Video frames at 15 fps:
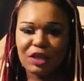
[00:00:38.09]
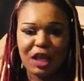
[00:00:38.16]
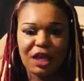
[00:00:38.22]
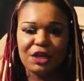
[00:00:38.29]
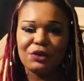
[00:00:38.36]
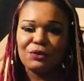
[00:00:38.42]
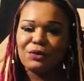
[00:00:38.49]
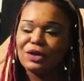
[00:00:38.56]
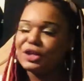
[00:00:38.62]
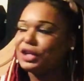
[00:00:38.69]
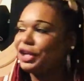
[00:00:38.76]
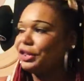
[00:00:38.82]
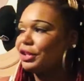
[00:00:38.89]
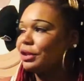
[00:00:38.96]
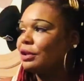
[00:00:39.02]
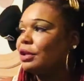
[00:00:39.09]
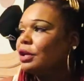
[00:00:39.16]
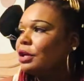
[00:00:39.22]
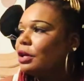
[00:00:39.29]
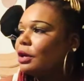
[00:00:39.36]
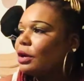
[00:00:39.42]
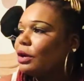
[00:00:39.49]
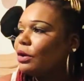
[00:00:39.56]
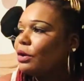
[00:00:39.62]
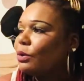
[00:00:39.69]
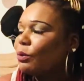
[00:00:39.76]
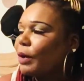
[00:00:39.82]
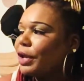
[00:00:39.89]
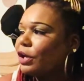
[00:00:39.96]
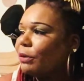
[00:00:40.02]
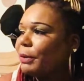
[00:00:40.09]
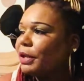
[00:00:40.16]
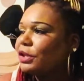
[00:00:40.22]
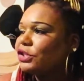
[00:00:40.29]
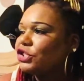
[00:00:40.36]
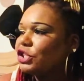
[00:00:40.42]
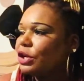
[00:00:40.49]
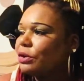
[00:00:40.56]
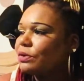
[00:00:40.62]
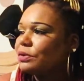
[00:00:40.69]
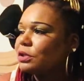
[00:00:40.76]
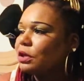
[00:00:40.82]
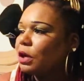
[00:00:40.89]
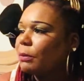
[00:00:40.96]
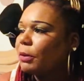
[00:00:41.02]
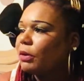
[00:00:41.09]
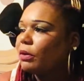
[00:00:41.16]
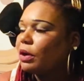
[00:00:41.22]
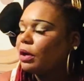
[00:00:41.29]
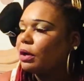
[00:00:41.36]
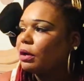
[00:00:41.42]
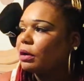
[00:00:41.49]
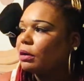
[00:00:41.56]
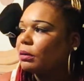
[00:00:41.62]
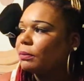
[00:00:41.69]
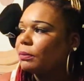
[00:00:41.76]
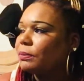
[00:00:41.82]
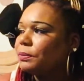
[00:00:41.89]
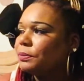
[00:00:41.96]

Ain't knowing nothing. Waiting on my little shows to come on.